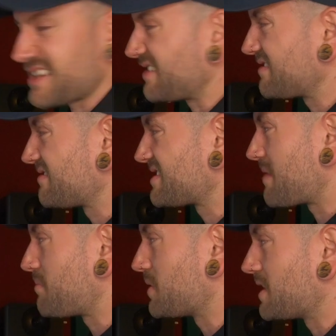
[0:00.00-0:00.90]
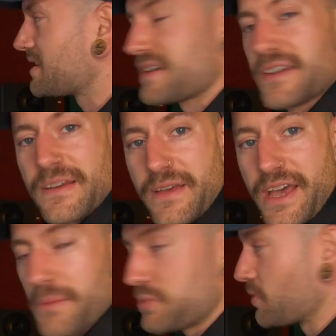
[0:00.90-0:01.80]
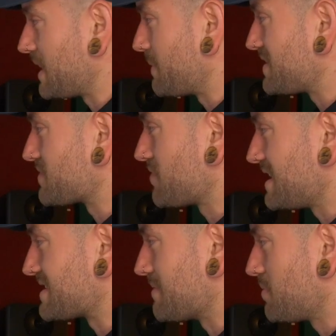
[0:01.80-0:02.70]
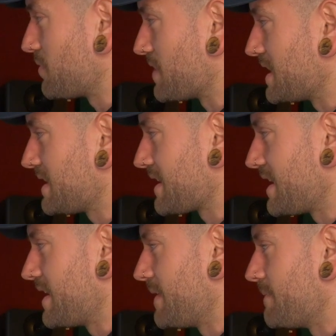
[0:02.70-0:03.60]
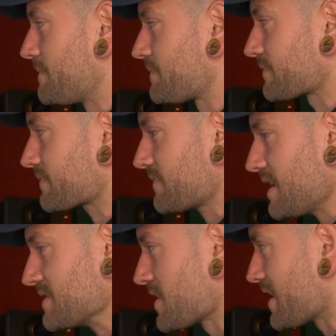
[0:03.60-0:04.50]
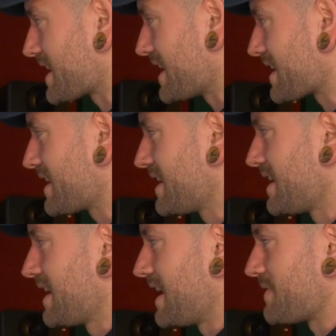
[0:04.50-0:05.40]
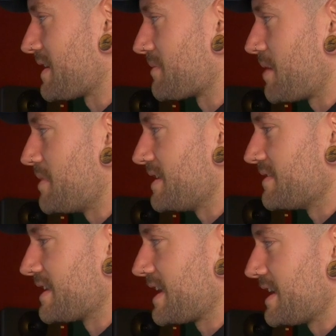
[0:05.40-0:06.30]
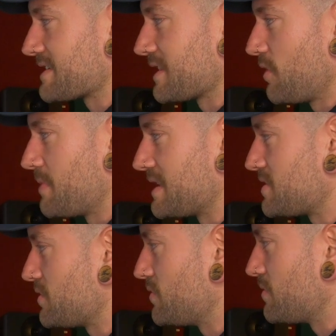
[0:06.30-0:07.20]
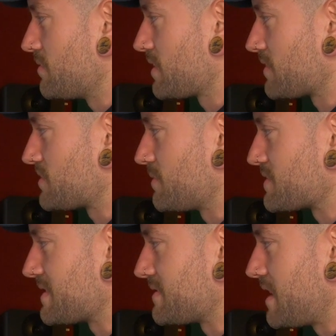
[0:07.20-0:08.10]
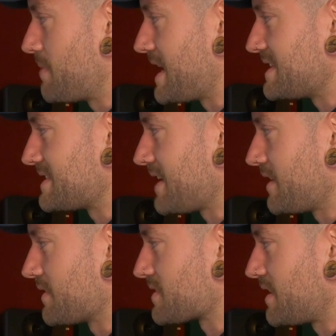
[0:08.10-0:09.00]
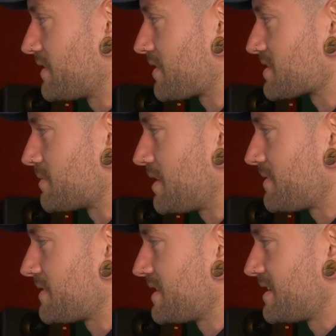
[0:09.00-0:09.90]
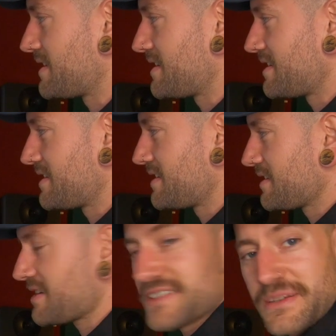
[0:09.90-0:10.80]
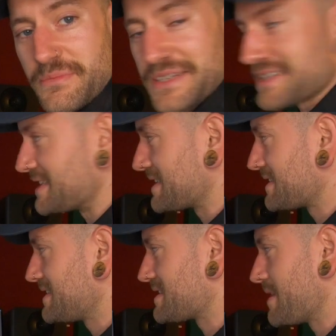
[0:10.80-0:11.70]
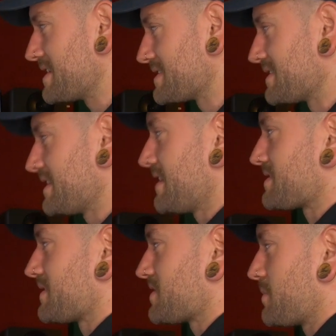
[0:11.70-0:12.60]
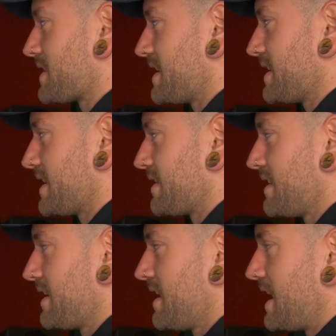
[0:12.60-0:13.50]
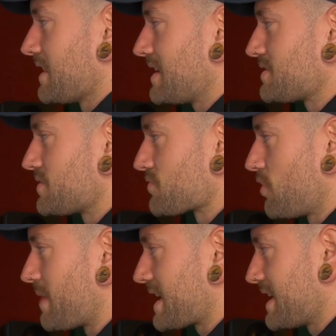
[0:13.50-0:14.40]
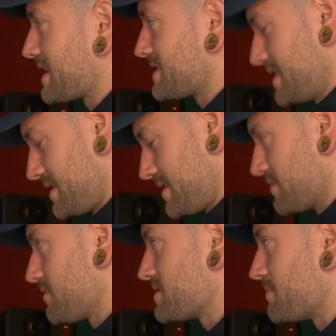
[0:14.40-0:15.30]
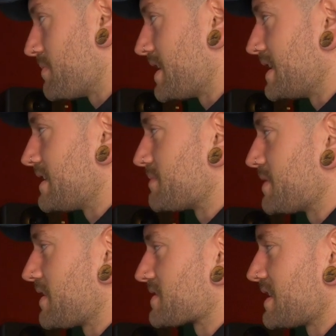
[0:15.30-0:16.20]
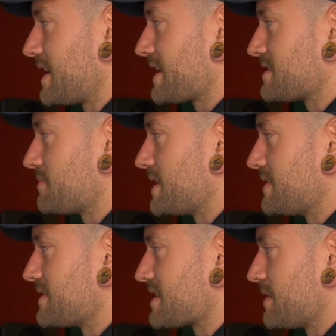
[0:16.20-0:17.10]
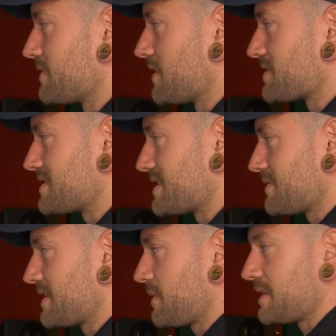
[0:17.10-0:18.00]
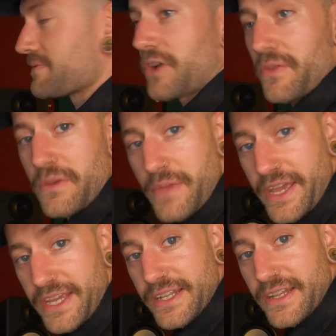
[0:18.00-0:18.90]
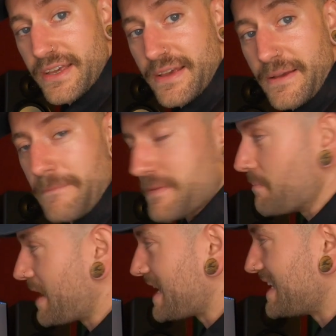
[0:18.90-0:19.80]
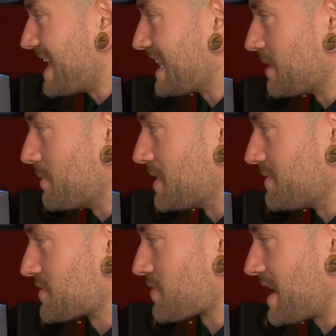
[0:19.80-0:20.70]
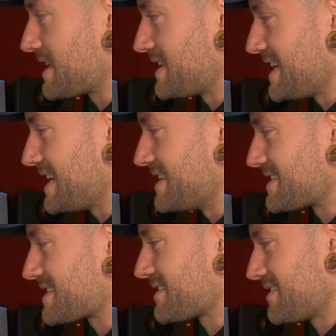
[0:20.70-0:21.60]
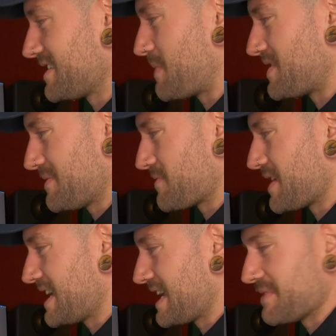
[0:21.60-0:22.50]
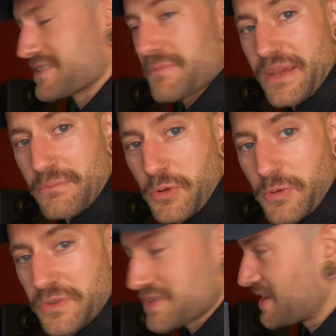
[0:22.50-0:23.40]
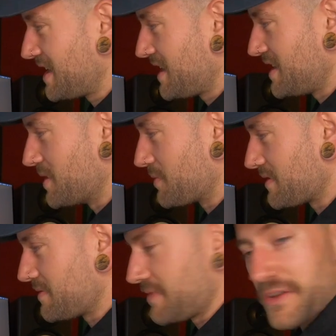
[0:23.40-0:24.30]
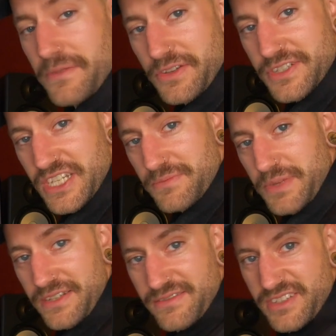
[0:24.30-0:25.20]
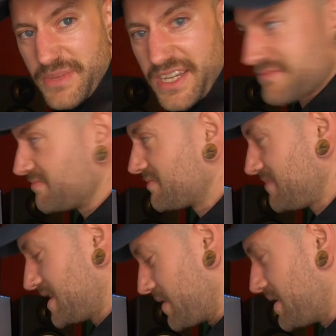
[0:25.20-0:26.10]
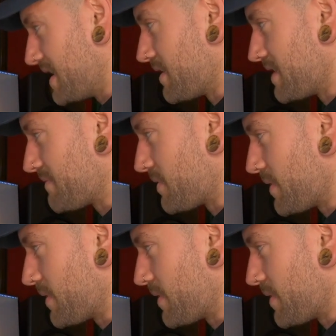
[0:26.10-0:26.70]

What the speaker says: sampler plugin, which is really simple, really. So I've got a kick. I think maybe the kick's a little bit got too much of a bassy tail, so I'll knock some off. Look at the simplicity, it's amazing. Yeah, so I'll start with a kick, yeah. I like to draw my kicks in, and the reason being is because I like it to be the same velocity. I think when you've got the main element of a track needs, especially for a kick, if it's the main pulse, you don't want the velocity to be, you know, here, there and everywhere. You